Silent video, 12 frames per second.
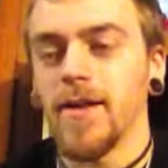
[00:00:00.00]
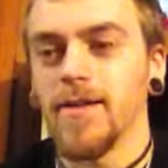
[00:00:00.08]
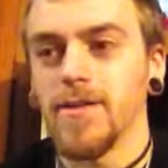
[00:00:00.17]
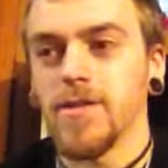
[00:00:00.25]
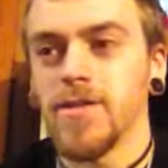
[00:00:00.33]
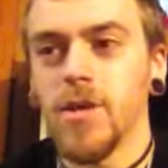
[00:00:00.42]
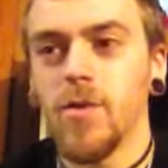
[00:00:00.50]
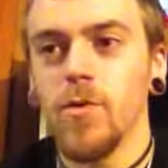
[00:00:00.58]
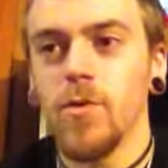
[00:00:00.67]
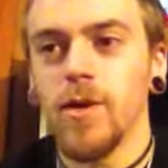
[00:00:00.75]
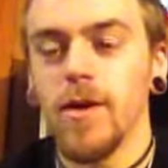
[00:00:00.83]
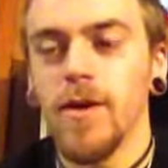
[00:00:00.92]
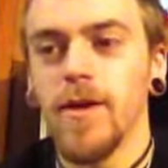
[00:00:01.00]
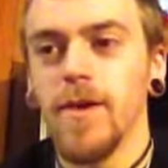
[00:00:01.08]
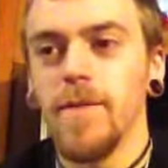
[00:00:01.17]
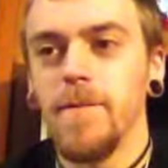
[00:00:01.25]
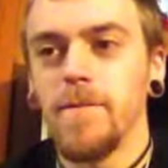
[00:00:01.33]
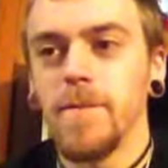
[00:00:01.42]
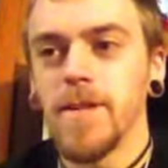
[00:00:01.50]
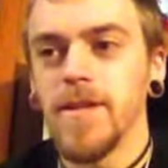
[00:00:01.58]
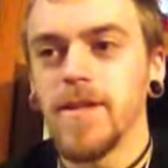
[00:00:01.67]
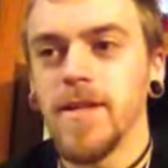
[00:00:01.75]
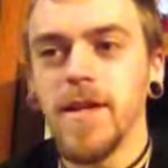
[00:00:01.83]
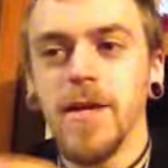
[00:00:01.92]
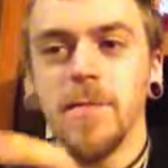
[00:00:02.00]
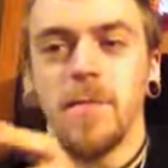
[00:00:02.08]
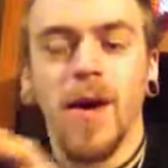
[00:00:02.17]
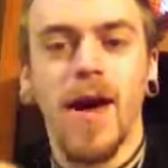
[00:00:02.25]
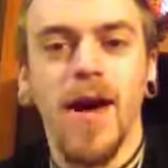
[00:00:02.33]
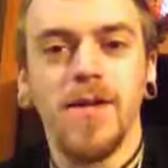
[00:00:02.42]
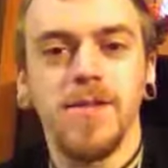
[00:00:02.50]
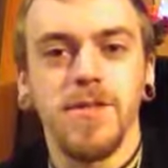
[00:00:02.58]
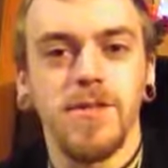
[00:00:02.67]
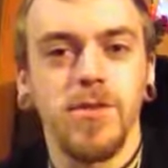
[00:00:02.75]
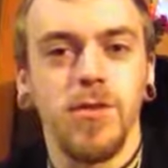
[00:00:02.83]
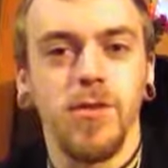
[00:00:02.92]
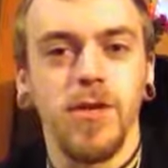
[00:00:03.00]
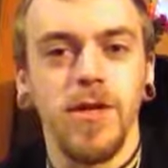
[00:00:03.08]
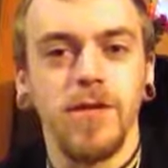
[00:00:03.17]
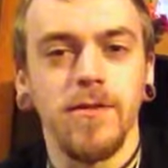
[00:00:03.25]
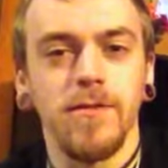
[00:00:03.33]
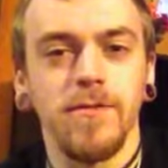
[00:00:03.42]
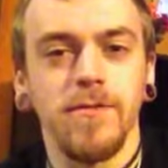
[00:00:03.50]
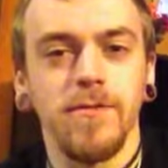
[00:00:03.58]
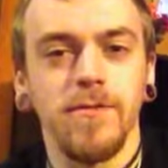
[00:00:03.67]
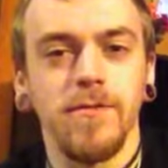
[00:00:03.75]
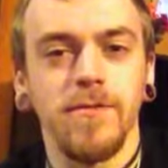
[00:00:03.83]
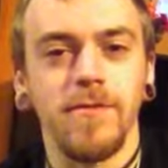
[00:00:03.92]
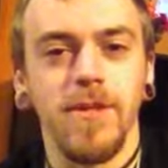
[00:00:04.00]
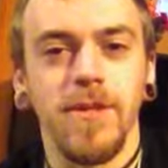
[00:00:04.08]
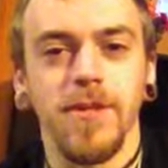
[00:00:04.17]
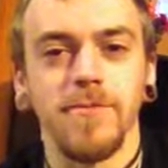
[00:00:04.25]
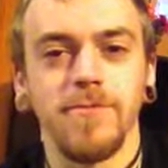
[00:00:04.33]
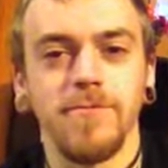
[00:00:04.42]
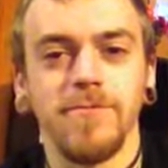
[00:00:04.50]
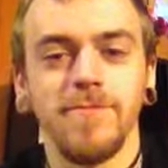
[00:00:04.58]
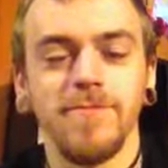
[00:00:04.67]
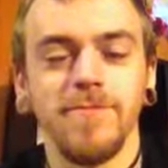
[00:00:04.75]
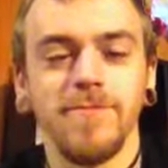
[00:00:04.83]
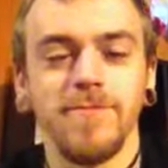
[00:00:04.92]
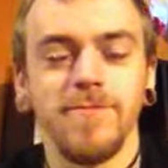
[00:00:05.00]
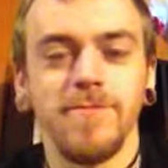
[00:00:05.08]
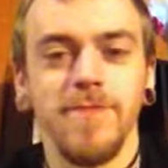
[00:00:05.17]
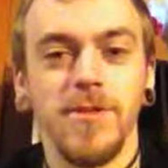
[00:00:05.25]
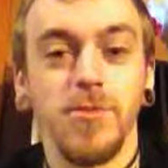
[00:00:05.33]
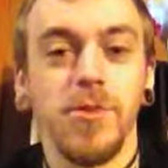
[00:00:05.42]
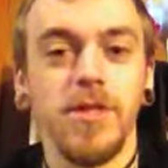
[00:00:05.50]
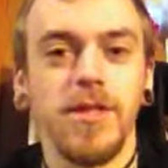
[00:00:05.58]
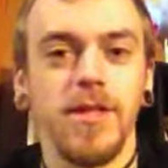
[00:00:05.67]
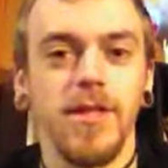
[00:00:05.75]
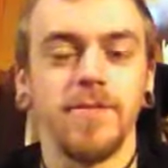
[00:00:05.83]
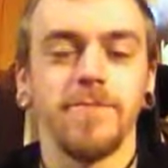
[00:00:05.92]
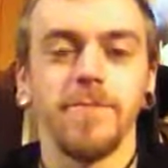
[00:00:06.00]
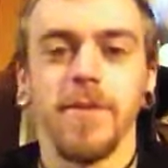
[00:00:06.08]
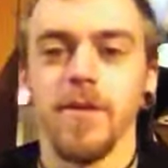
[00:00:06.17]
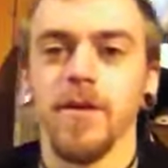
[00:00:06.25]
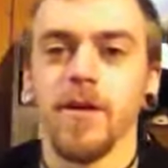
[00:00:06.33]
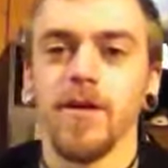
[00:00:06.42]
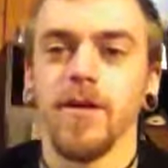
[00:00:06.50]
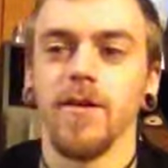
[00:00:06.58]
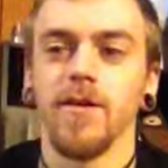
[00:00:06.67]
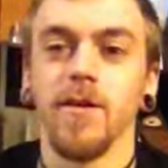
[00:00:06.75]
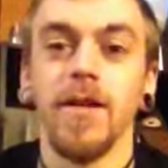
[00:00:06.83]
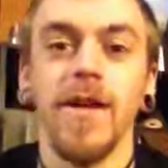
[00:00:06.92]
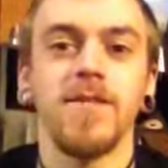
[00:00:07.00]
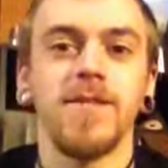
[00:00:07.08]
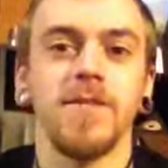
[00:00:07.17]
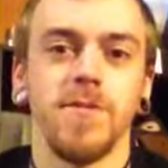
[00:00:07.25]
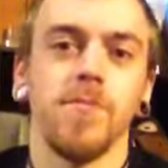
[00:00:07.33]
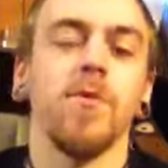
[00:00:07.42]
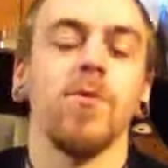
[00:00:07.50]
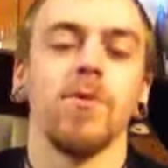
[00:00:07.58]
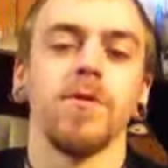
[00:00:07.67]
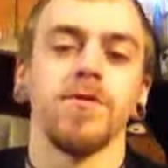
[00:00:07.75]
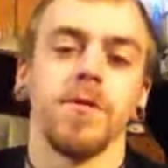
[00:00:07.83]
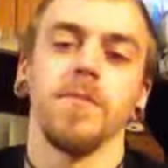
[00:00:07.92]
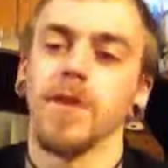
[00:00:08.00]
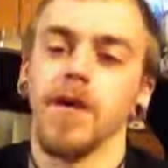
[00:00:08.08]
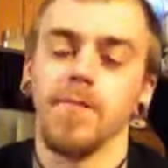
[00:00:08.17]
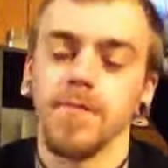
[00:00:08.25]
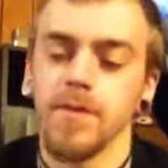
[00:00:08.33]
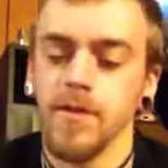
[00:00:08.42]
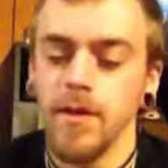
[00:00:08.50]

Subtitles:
so he impacts the screen, you know, it's really neat. You know, less is more sometimes.